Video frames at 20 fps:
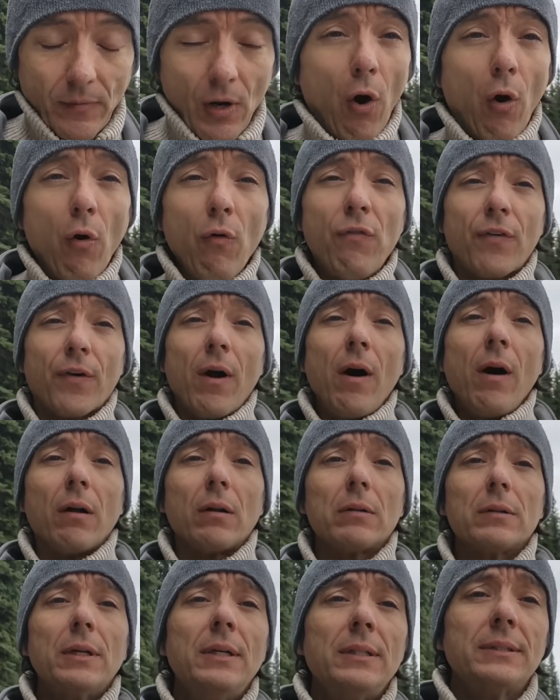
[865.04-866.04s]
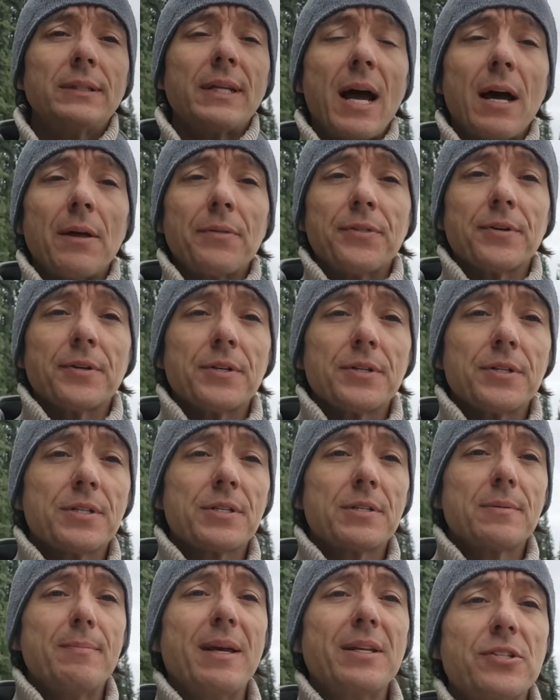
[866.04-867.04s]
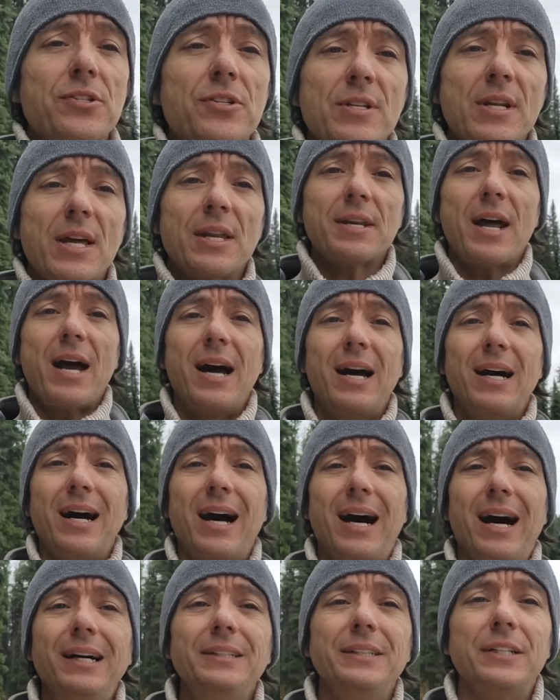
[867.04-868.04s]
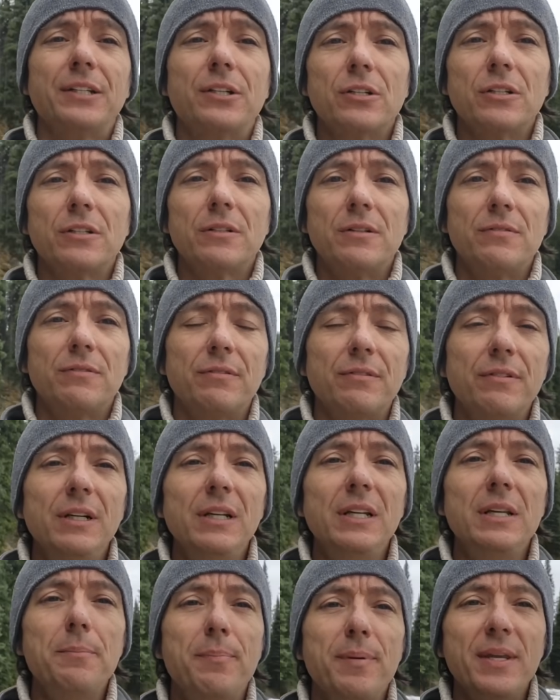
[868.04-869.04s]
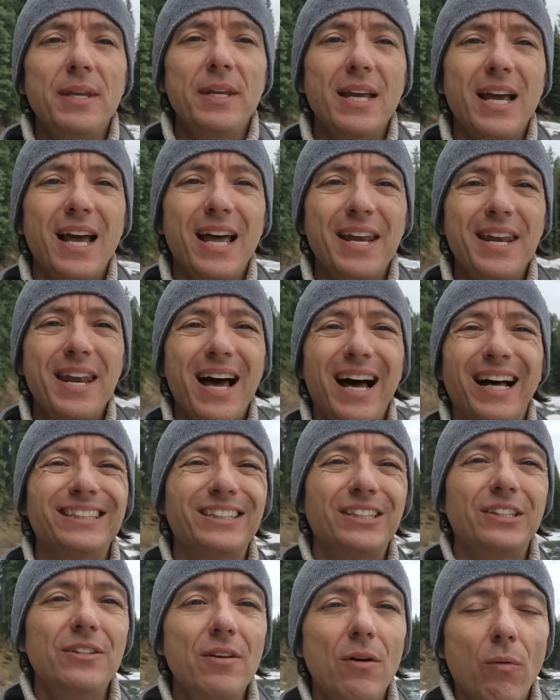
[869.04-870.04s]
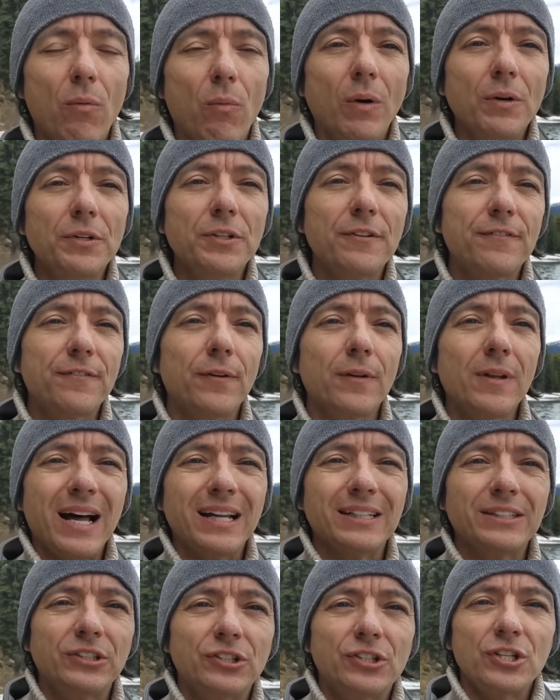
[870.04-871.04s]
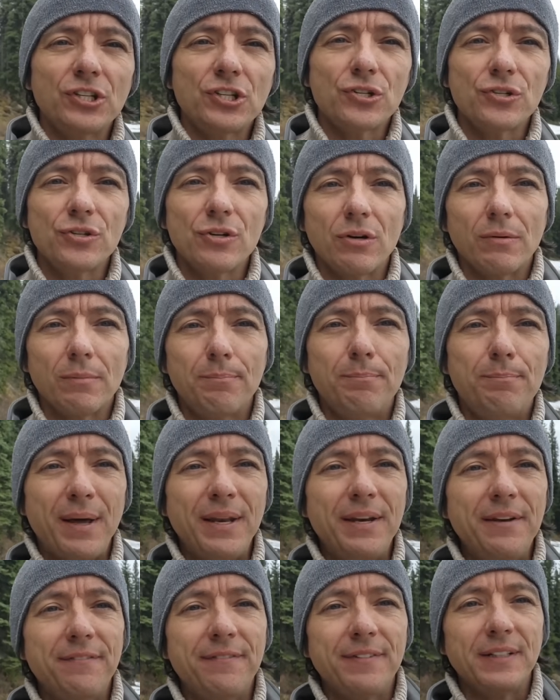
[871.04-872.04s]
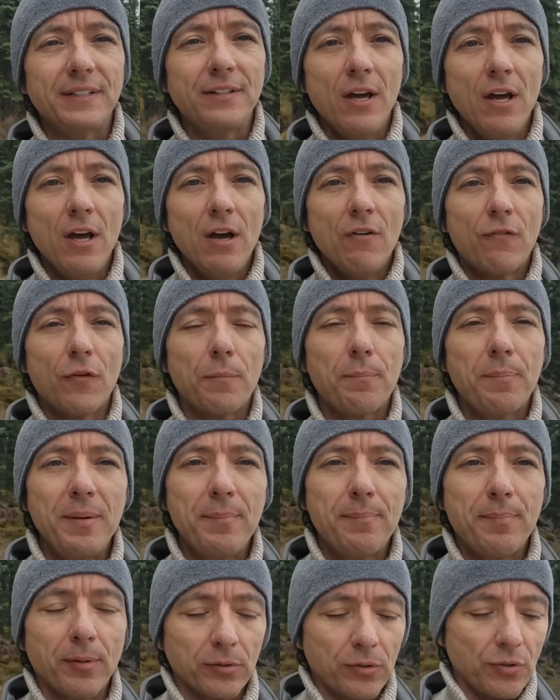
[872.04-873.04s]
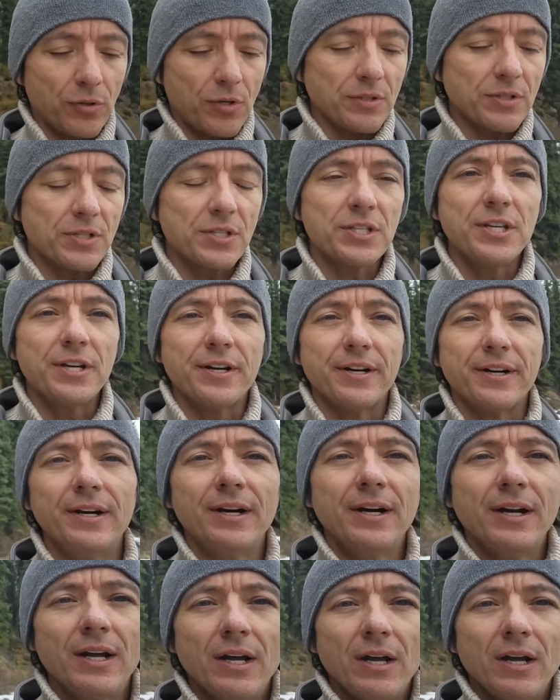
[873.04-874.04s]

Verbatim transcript: overall, the authors mentioned that honey could really be an, a wonderful additional benefit for people to consider